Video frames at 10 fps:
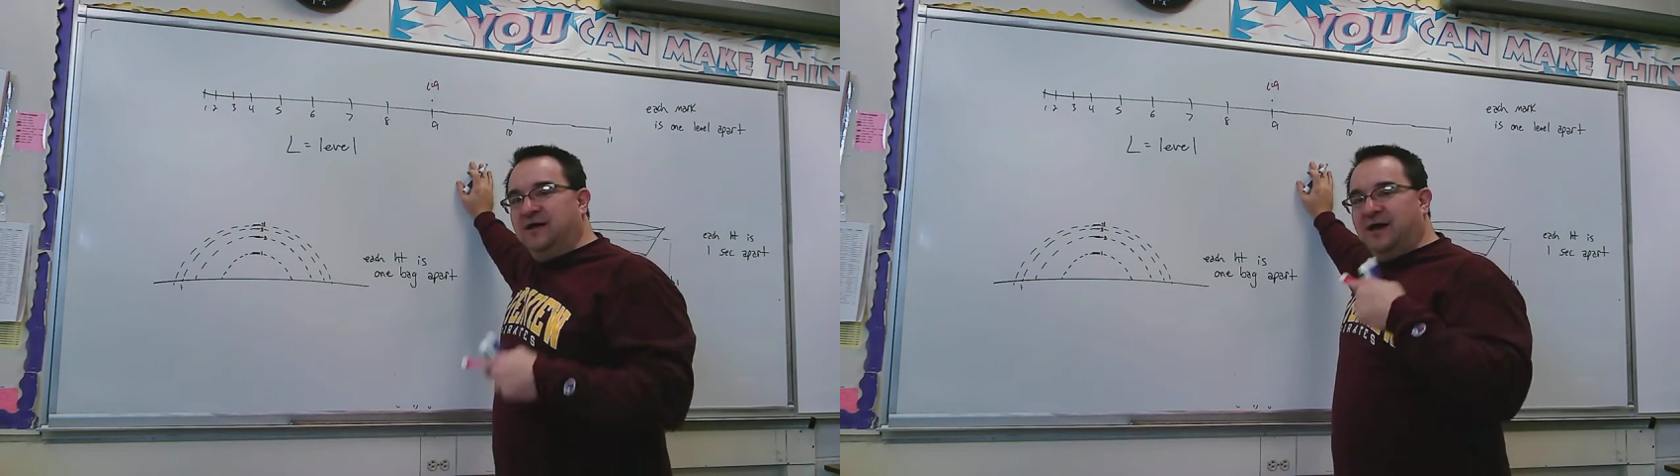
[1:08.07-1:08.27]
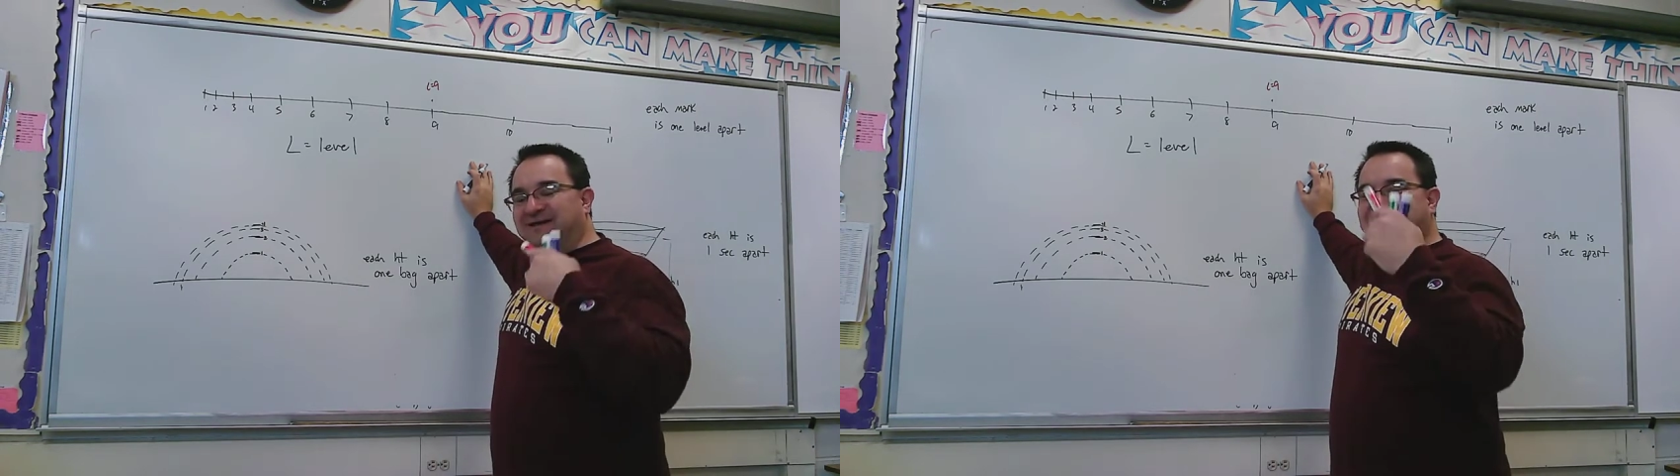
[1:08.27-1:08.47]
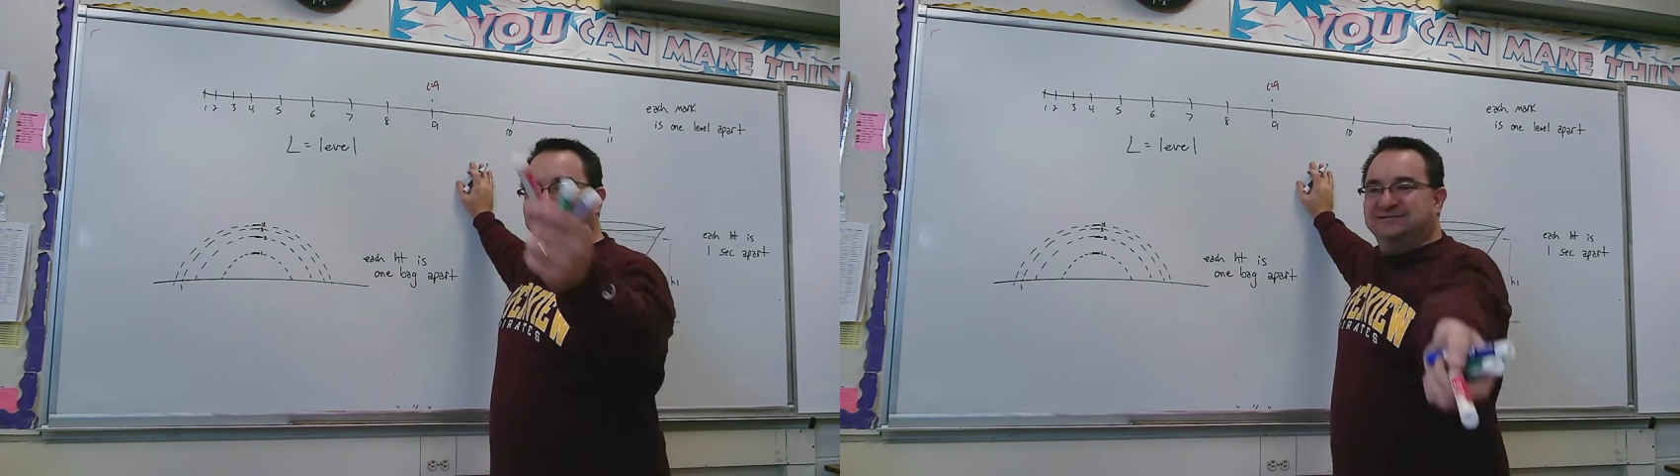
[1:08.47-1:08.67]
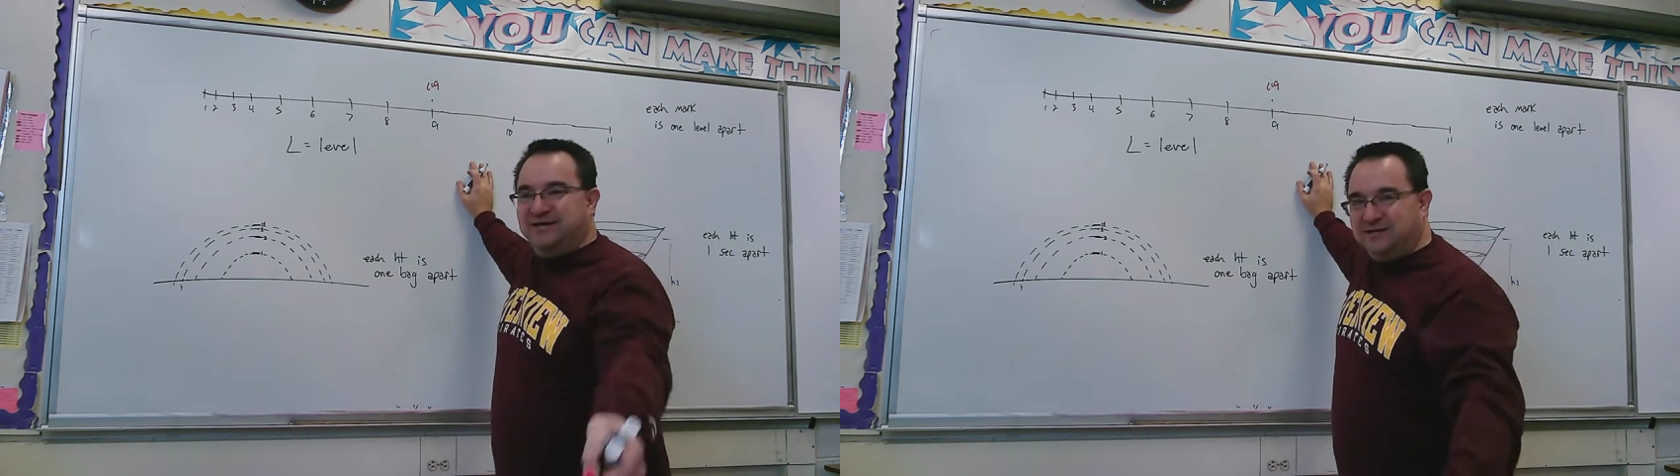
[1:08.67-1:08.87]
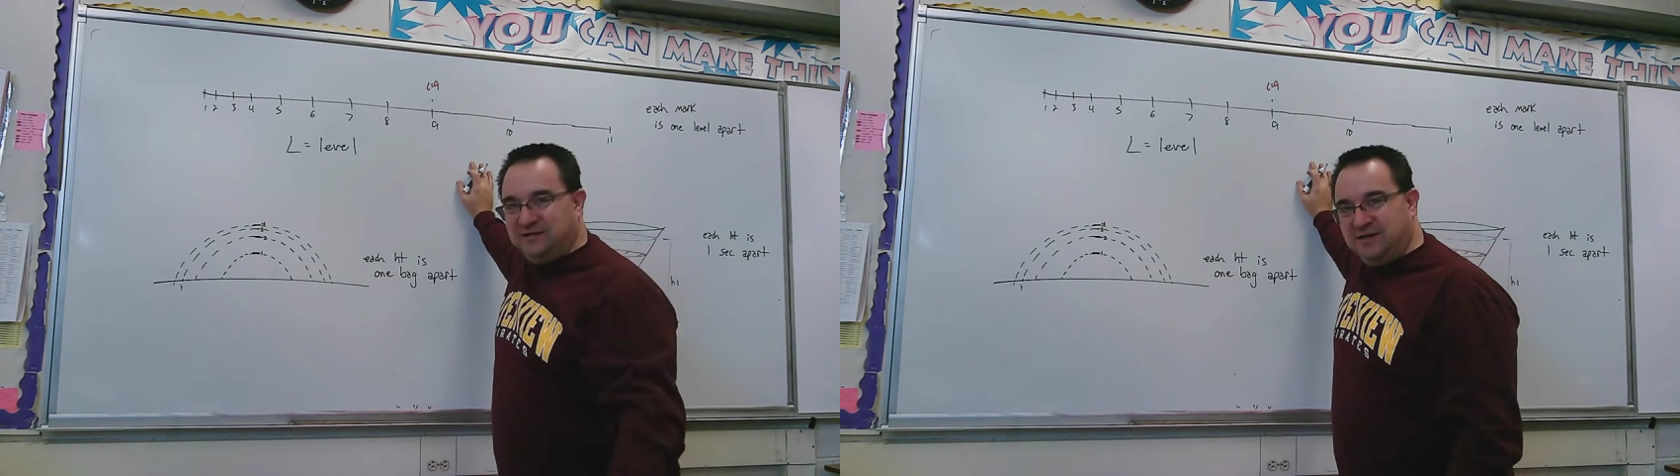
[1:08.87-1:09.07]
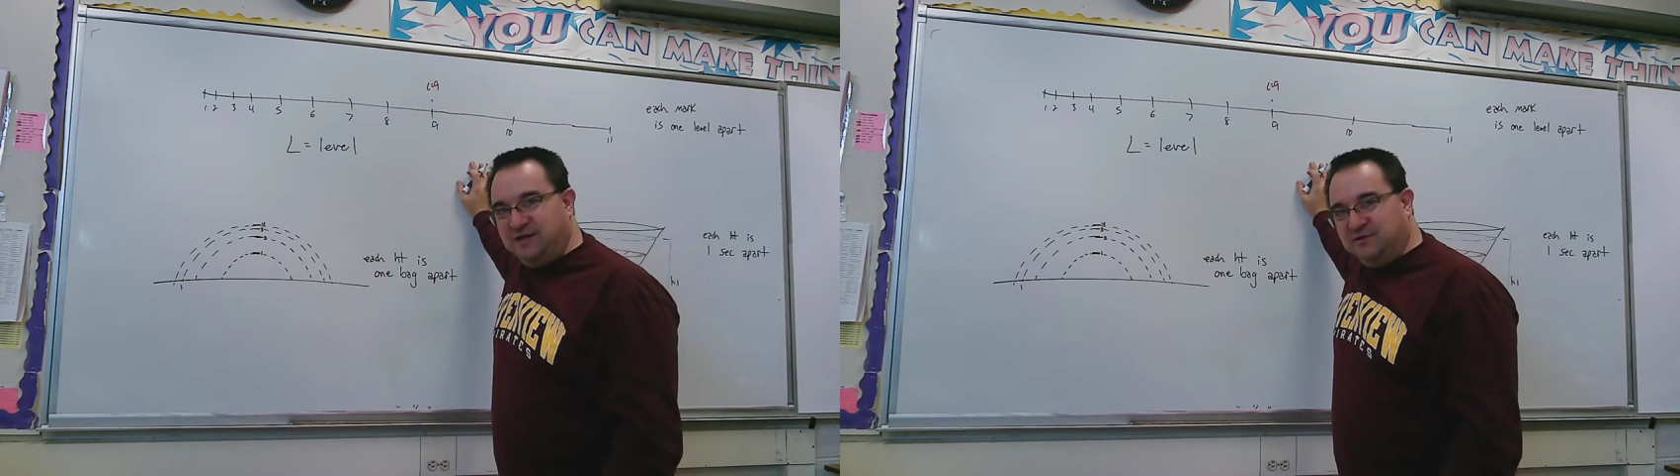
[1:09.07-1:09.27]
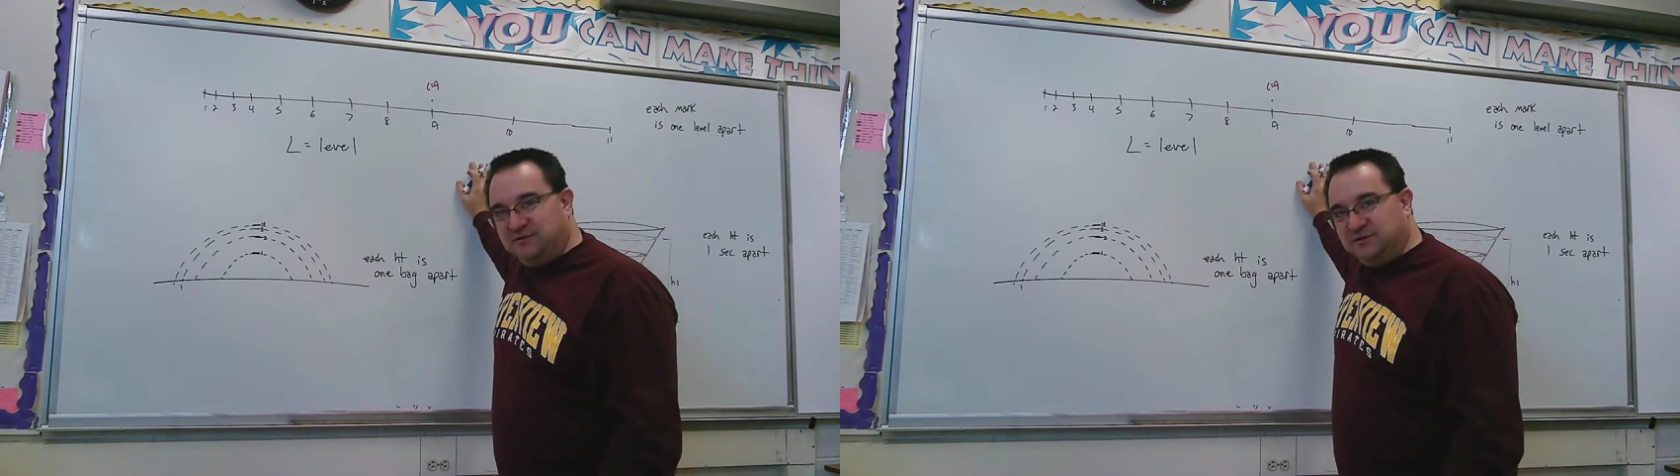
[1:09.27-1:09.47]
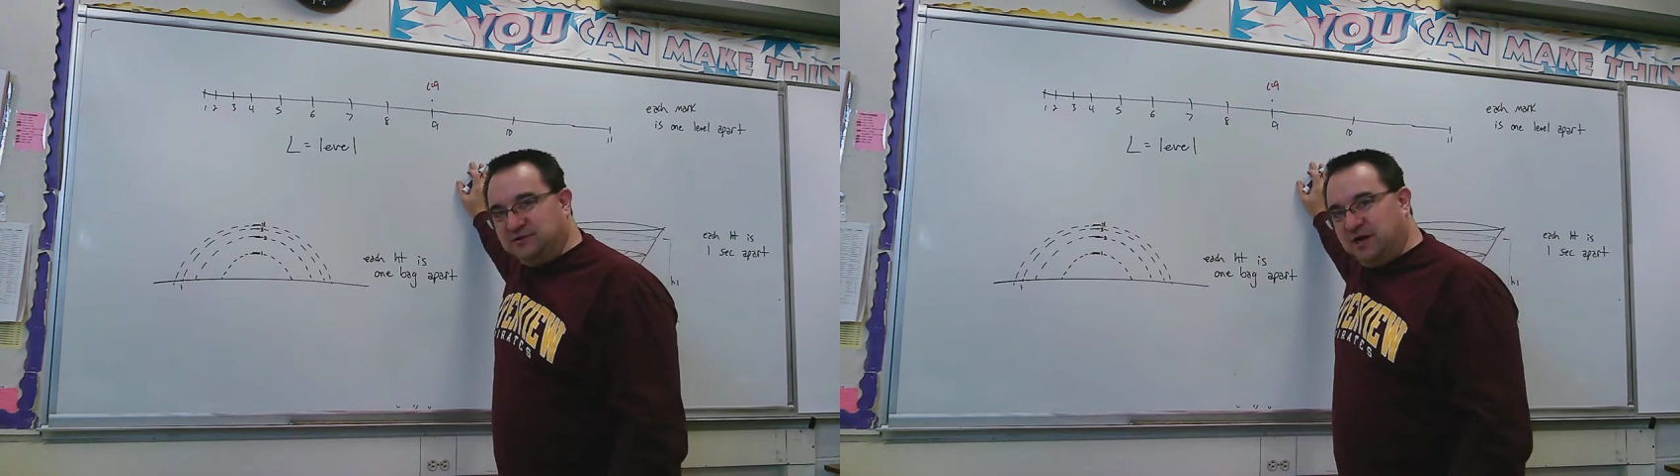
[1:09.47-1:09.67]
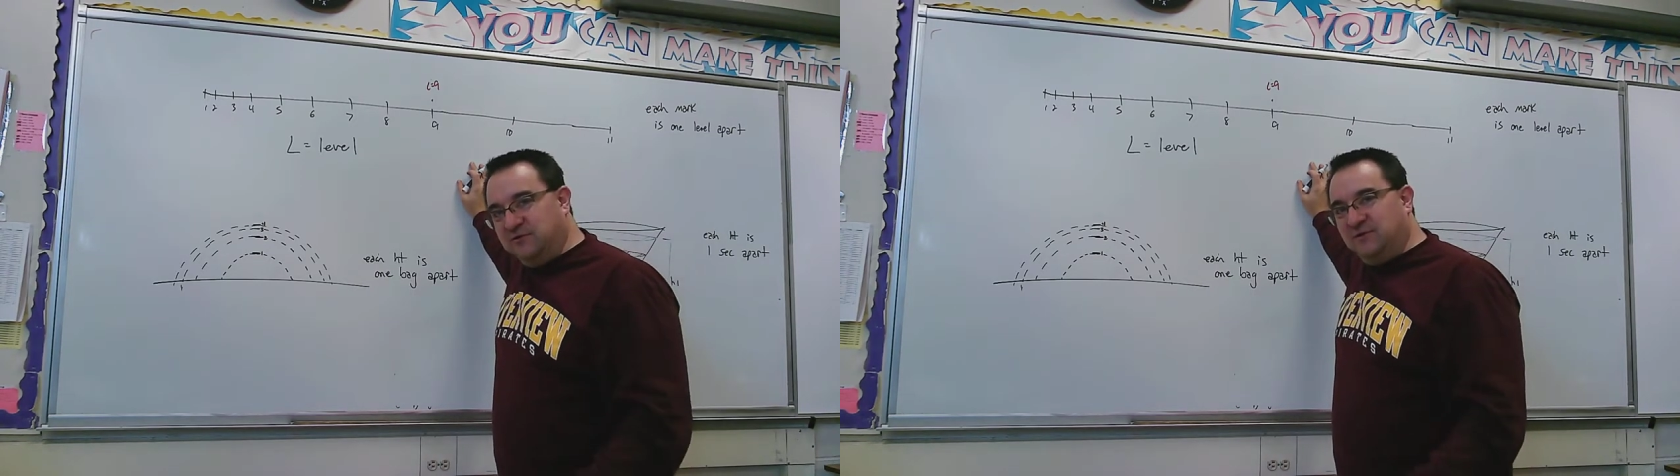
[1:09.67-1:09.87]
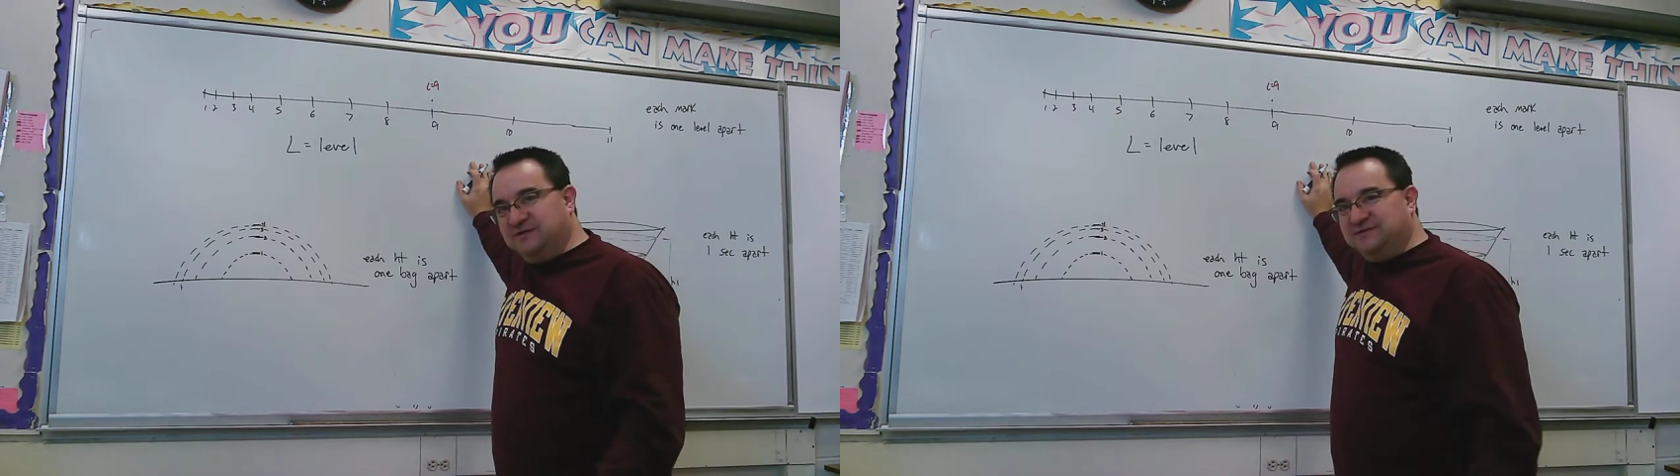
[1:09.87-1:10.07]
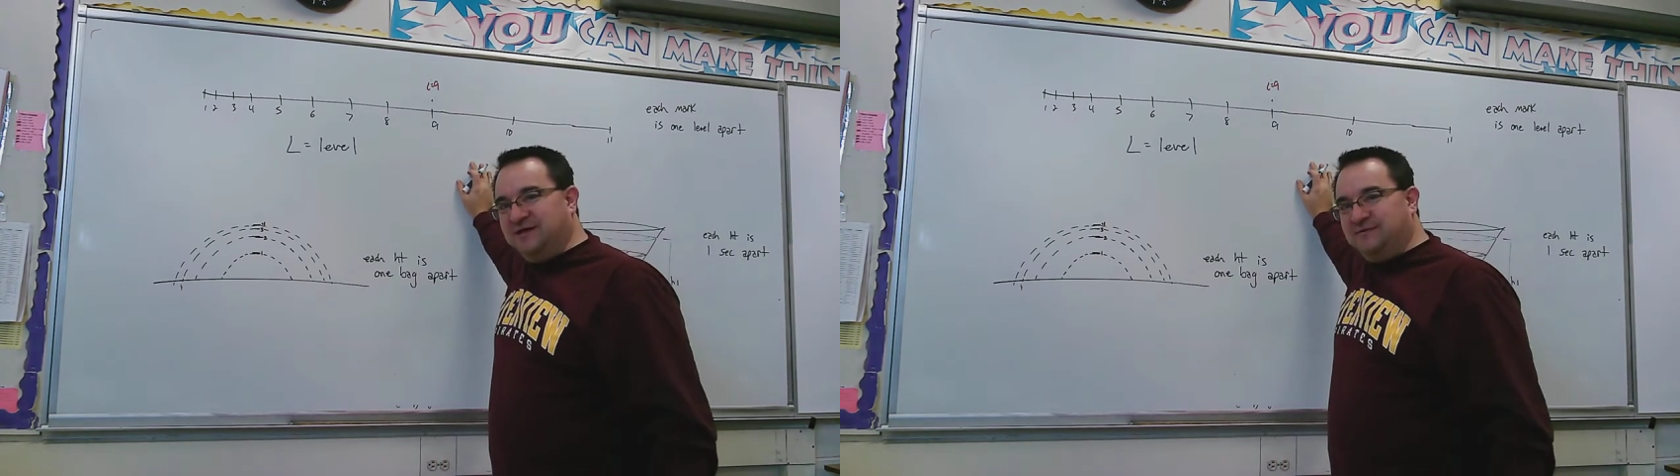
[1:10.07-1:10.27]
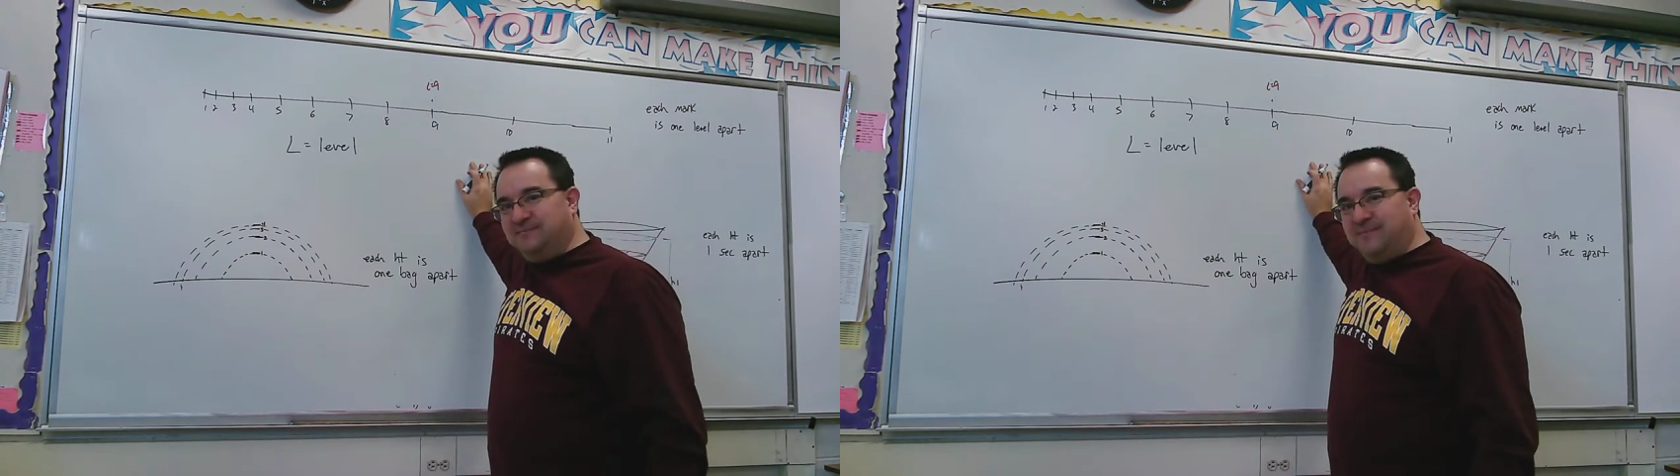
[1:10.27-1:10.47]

I just said it in English. How do I say it in